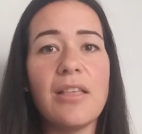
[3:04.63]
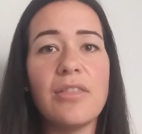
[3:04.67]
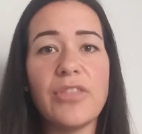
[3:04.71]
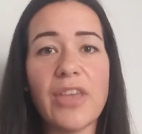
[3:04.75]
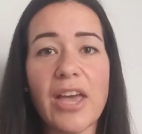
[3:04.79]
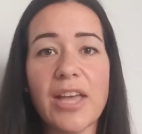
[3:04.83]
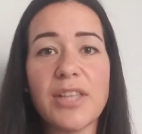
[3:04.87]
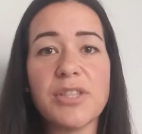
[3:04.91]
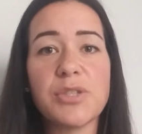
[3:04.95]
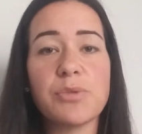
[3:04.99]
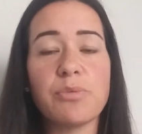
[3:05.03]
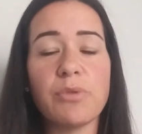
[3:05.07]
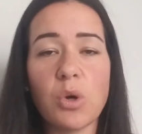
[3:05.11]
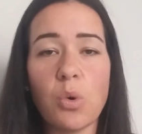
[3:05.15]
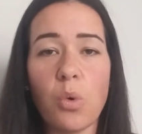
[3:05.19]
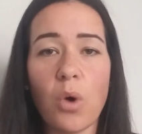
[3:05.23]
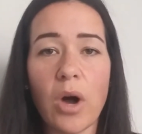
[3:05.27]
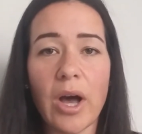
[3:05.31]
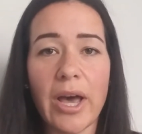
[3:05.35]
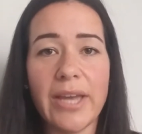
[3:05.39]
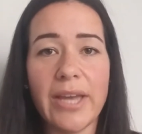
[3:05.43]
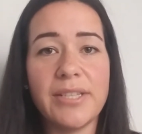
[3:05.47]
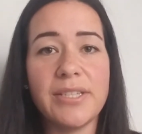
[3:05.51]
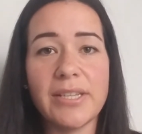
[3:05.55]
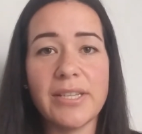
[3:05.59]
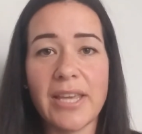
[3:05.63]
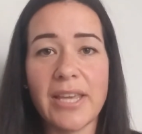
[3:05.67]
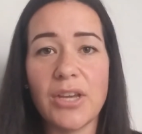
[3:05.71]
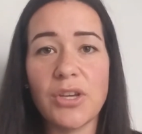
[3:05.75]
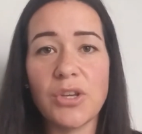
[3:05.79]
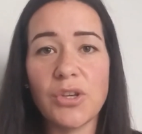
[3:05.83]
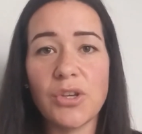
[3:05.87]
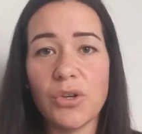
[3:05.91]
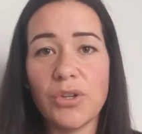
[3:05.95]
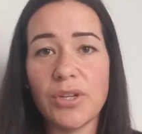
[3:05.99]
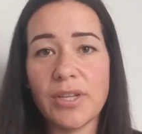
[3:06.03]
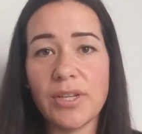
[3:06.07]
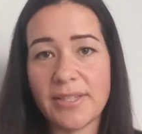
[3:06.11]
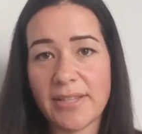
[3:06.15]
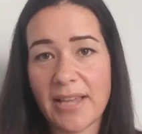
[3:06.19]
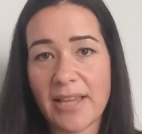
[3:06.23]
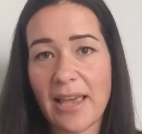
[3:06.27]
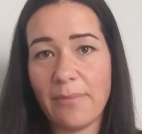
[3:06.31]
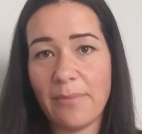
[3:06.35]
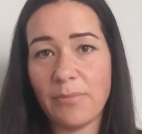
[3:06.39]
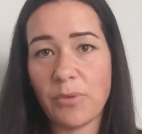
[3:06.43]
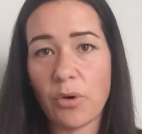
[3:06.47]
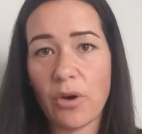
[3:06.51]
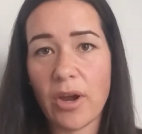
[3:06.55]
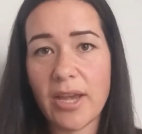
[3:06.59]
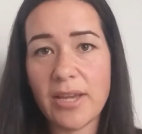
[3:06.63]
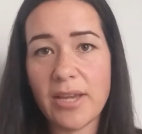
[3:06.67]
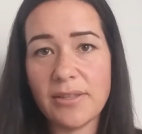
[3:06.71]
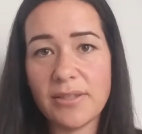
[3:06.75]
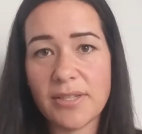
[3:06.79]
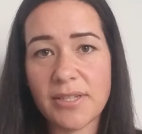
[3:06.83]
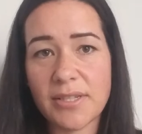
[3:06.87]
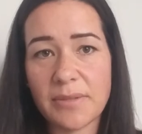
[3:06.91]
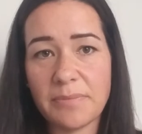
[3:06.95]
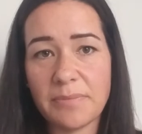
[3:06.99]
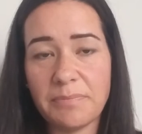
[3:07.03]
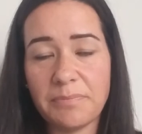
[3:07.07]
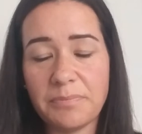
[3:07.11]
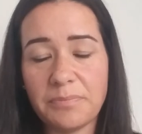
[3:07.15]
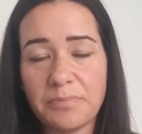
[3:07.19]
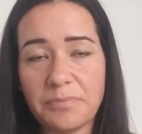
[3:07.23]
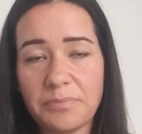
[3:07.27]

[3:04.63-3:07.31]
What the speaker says: that's required to get good exam grades.